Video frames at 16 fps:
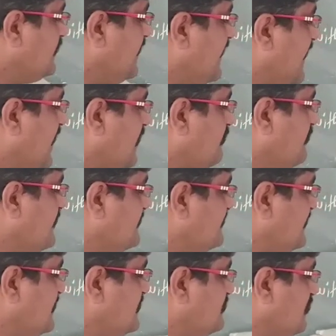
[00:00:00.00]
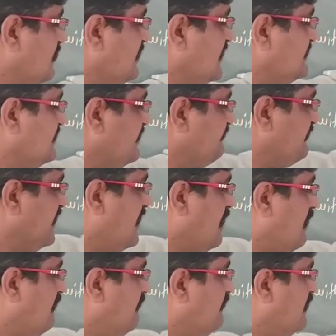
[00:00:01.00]
RBC. So that shifting
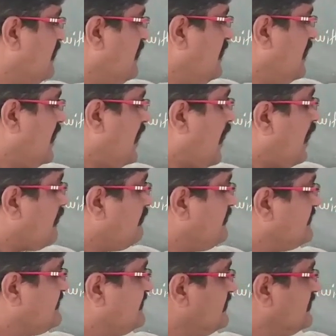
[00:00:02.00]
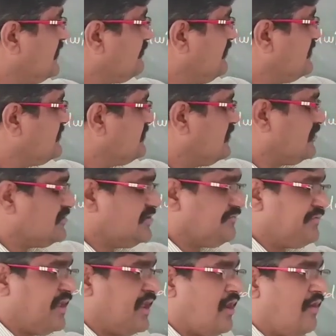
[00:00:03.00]
of RBC, that means
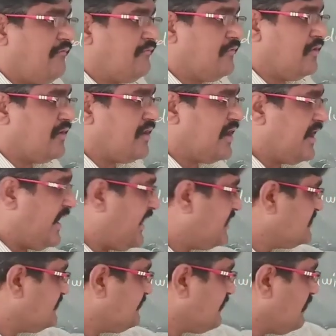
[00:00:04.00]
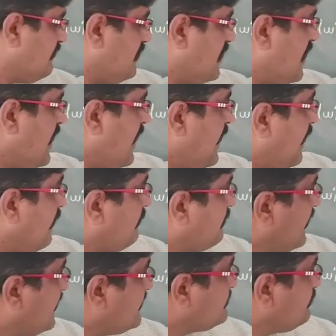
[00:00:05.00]
shifting of chloride ions from a
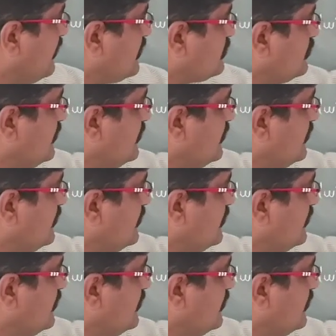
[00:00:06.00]
plasma to the